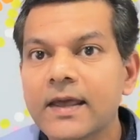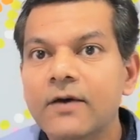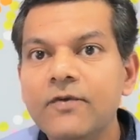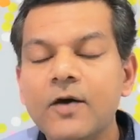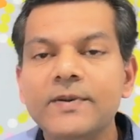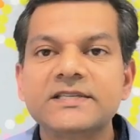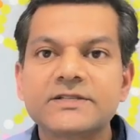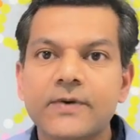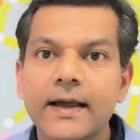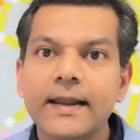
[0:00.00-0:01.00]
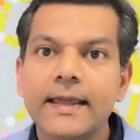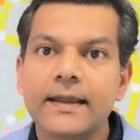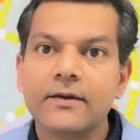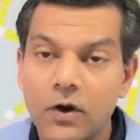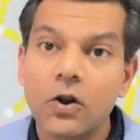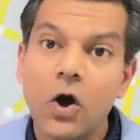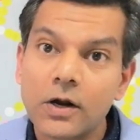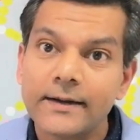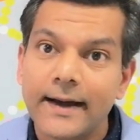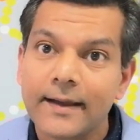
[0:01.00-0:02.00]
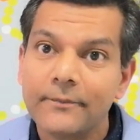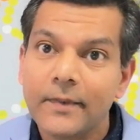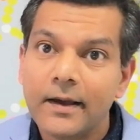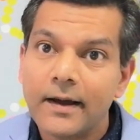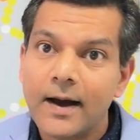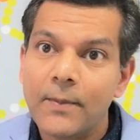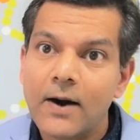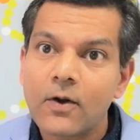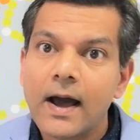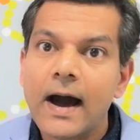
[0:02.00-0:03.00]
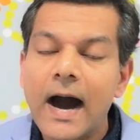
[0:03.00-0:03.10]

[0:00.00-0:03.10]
We have been struggling for a long time about